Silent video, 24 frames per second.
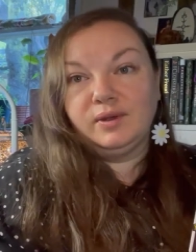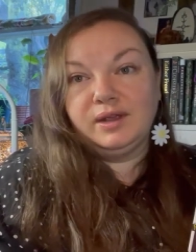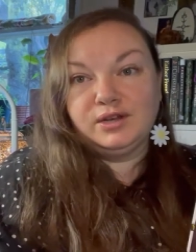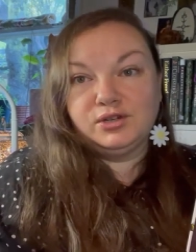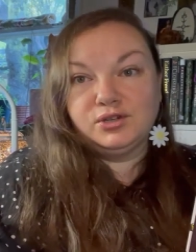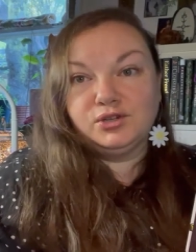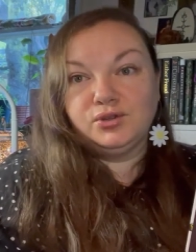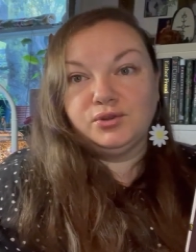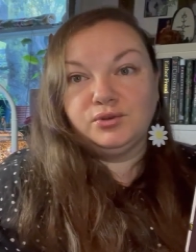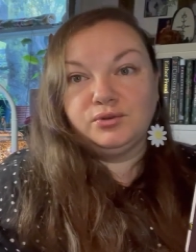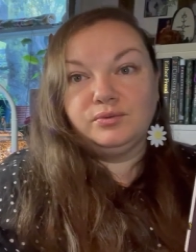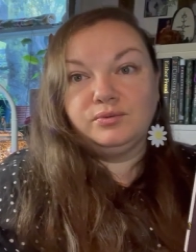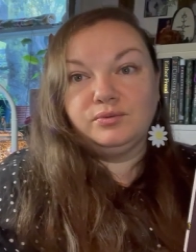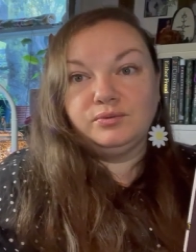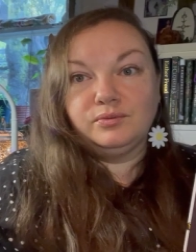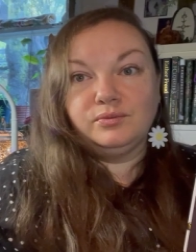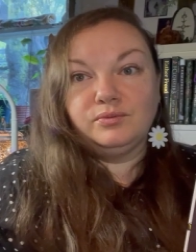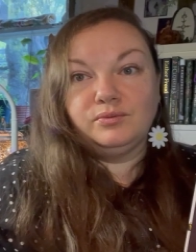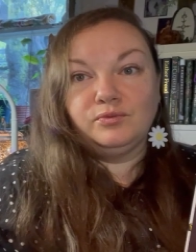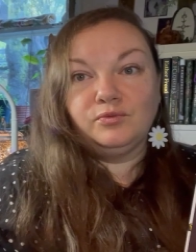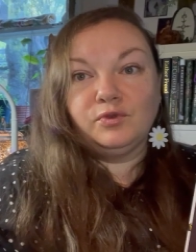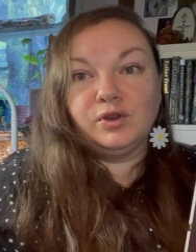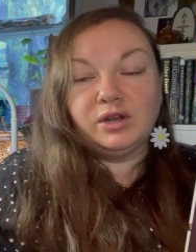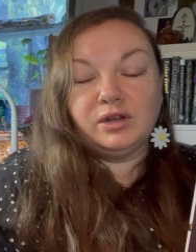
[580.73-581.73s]
into
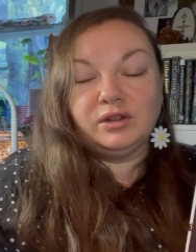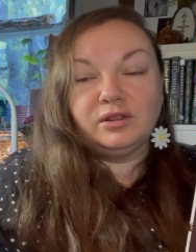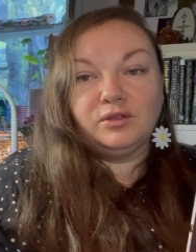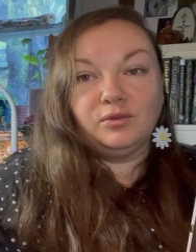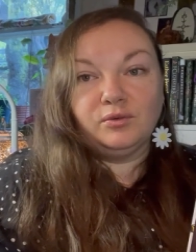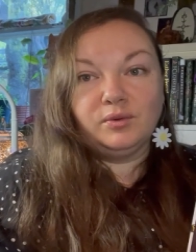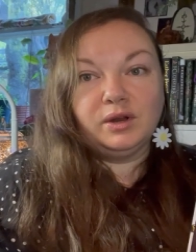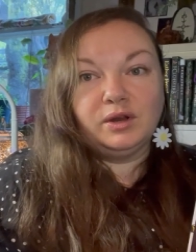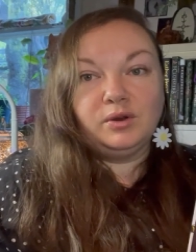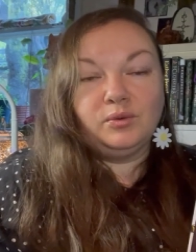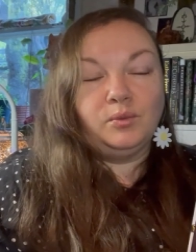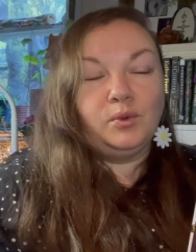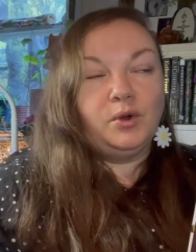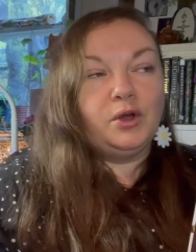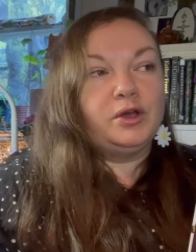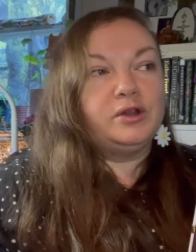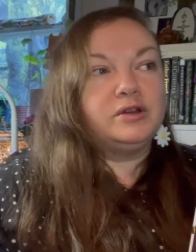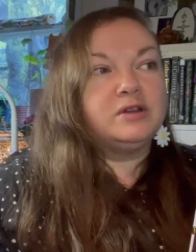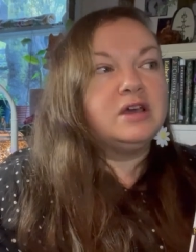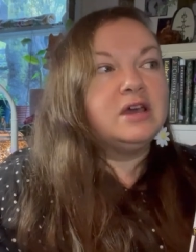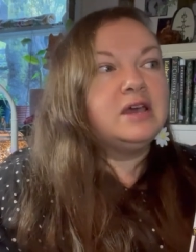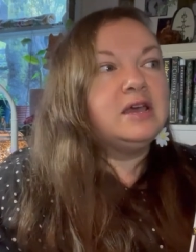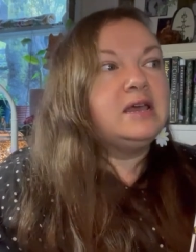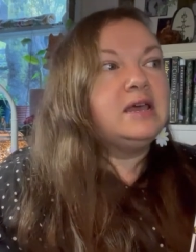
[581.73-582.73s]
writ the written
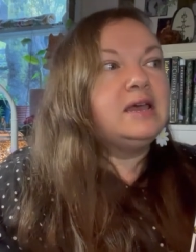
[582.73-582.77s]
word.